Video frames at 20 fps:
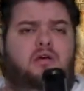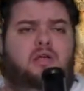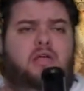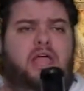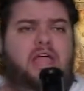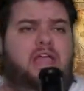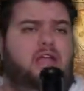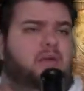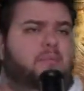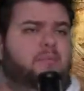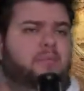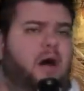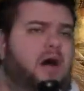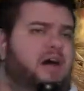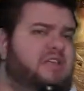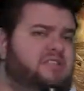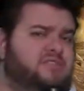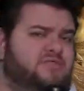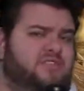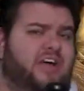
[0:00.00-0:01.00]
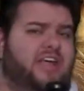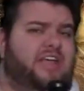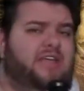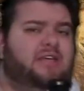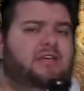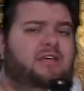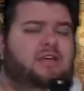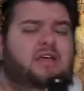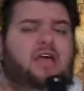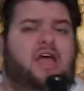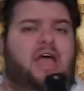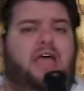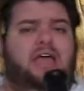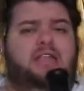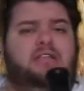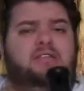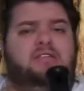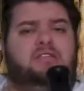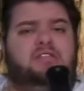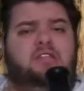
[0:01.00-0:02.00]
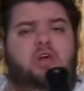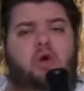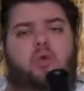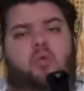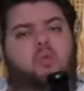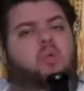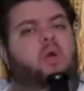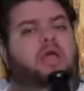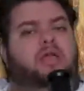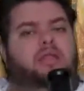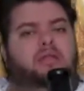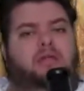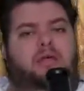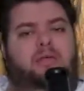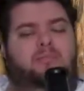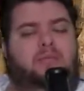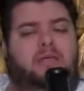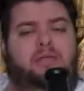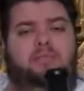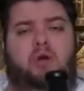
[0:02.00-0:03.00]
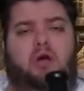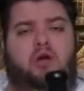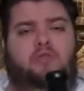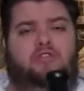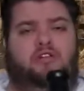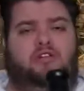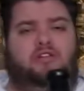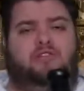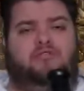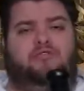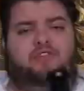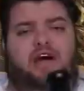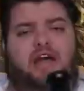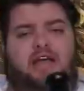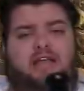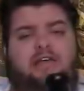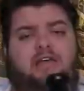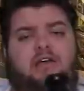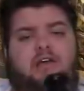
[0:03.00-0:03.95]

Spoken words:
in a boss fight and still win and be perfectly fine.